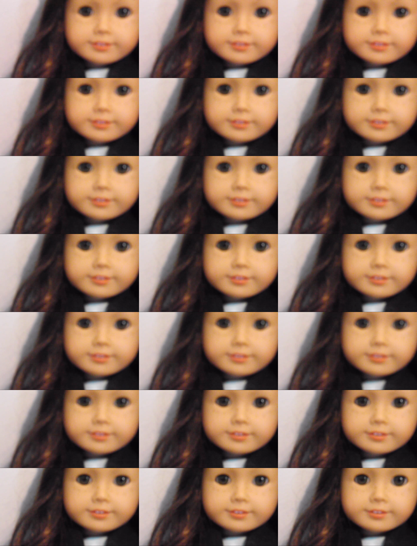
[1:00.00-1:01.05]

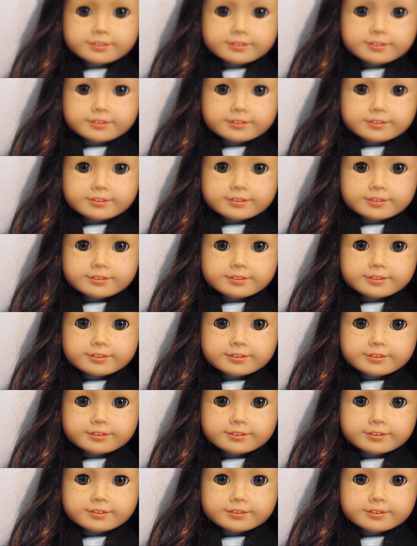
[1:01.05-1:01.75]
[no speech]